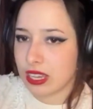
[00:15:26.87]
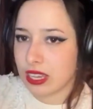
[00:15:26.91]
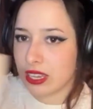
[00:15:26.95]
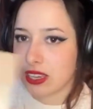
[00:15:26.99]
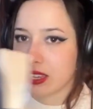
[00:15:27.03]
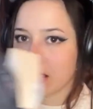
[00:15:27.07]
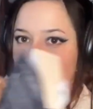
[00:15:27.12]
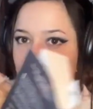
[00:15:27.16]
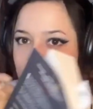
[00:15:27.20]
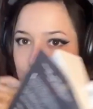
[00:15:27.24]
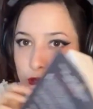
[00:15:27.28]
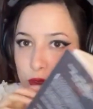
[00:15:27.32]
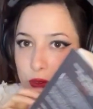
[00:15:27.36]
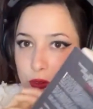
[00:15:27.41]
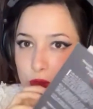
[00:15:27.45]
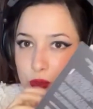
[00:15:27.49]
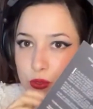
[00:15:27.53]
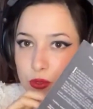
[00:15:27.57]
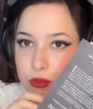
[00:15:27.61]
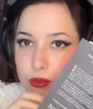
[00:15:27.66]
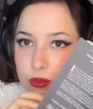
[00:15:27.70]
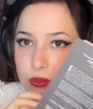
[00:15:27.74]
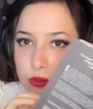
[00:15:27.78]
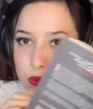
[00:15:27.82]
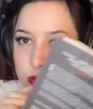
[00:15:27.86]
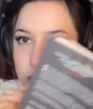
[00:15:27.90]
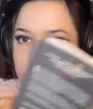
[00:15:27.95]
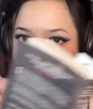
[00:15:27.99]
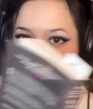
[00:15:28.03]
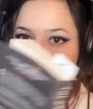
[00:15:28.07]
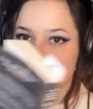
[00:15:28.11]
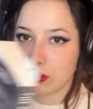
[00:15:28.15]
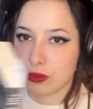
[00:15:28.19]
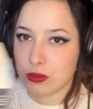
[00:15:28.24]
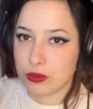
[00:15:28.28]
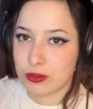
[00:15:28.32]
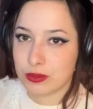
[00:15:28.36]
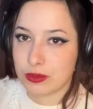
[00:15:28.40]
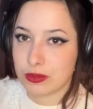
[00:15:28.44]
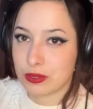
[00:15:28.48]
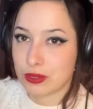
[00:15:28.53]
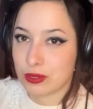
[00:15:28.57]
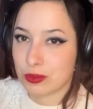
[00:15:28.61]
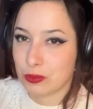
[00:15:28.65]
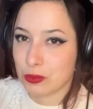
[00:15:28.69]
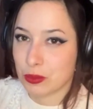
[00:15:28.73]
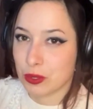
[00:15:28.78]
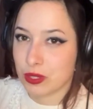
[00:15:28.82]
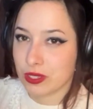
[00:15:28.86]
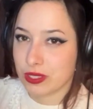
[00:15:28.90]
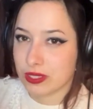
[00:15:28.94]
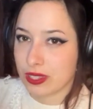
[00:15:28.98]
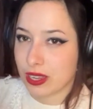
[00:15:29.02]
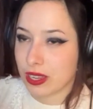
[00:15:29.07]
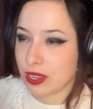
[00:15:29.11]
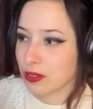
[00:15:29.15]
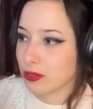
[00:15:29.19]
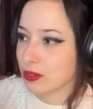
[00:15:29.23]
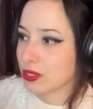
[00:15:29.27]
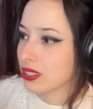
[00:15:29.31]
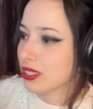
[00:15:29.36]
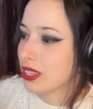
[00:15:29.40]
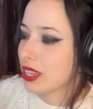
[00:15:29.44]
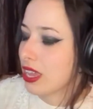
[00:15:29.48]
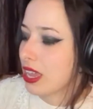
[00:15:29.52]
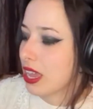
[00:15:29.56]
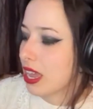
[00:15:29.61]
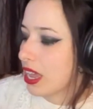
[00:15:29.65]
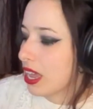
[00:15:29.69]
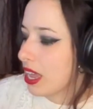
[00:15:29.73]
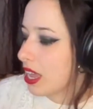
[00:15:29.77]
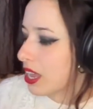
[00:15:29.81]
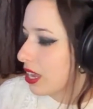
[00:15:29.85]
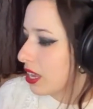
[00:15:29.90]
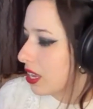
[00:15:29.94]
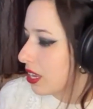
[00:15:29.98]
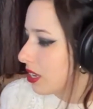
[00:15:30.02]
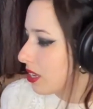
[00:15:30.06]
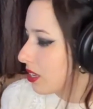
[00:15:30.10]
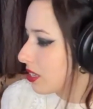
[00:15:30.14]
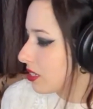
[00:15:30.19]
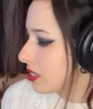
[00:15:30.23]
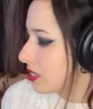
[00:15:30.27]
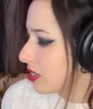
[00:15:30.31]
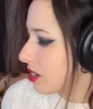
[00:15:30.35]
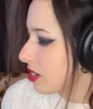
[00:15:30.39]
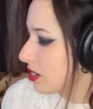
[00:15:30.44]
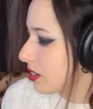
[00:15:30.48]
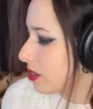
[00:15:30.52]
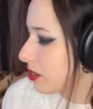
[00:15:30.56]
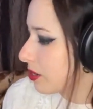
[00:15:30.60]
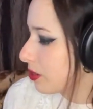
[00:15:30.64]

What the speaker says: And, ooh, book sounds. And,